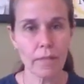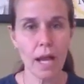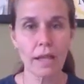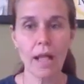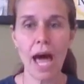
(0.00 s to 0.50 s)

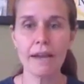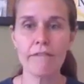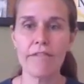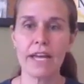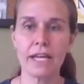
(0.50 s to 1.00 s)
A lot
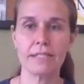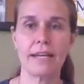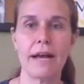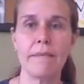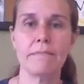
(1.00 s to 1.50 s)
of things that
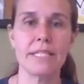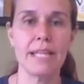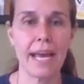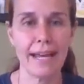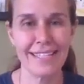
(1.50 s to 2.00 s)
I'm
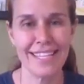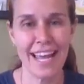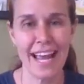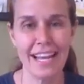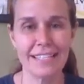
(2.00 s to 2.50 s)
saying
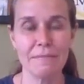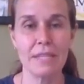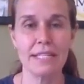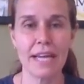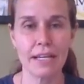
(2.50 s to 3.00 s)
today and some of
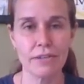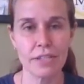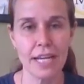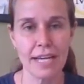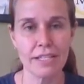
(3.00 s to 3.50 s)
these
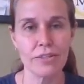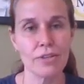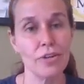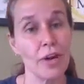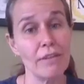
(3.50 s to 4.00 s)
exercises are
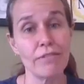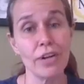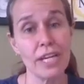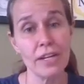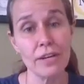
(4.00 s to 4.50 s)
great for
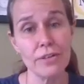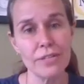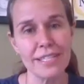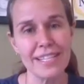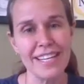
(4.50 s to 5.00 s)

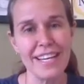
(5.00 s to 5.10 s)
kiddos.